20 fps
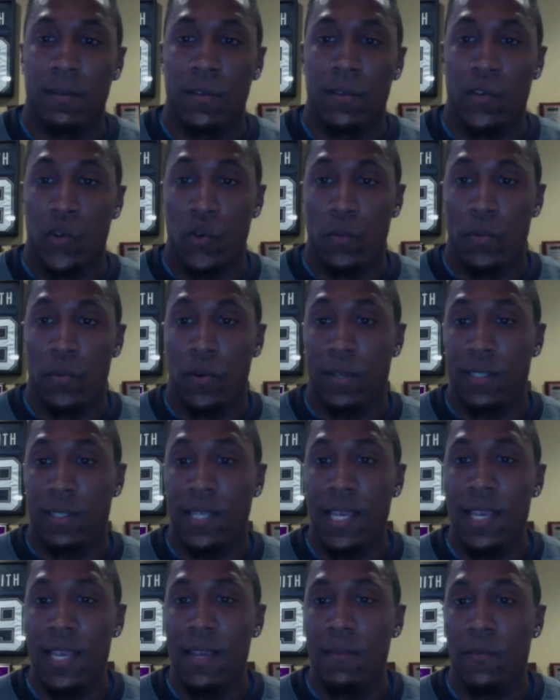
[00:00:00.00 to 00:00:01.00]
group or a
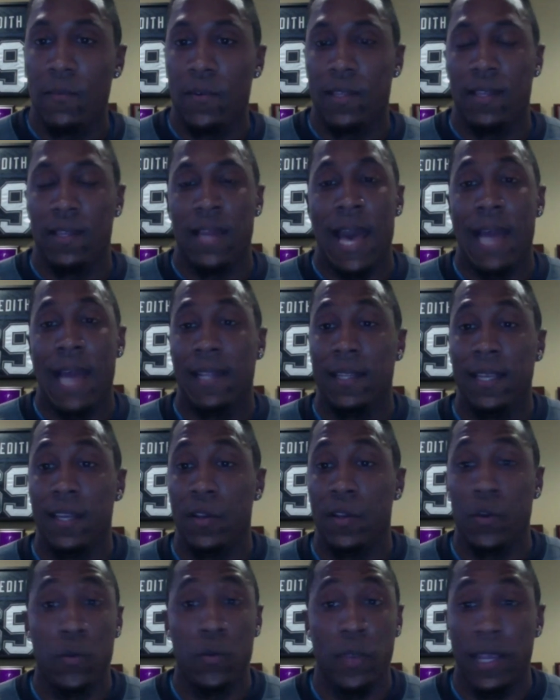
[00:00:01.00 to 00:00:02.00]
team with an
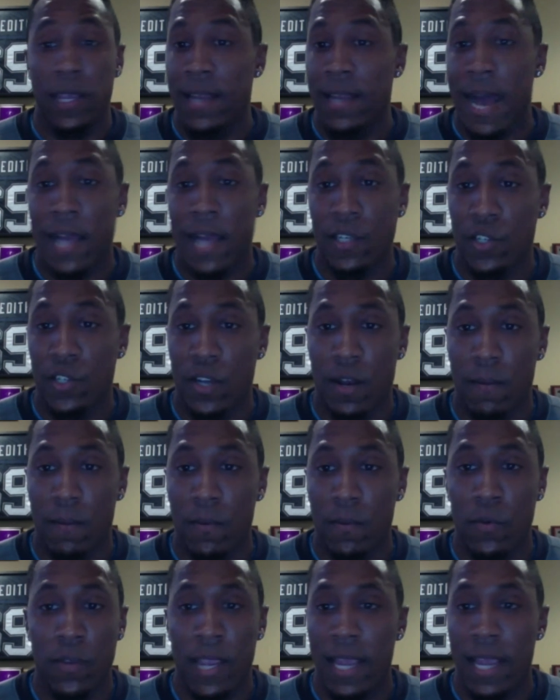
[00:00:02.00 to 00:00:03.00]
athlete who cannot jump,
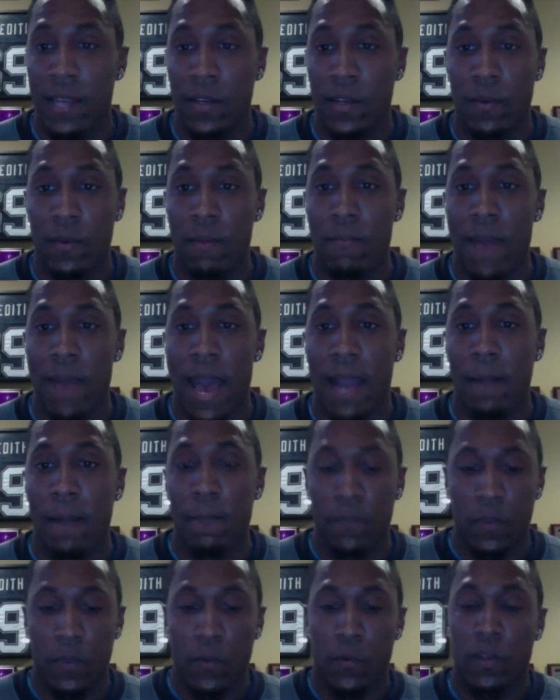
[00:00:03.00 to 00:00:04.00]
who can't do impact.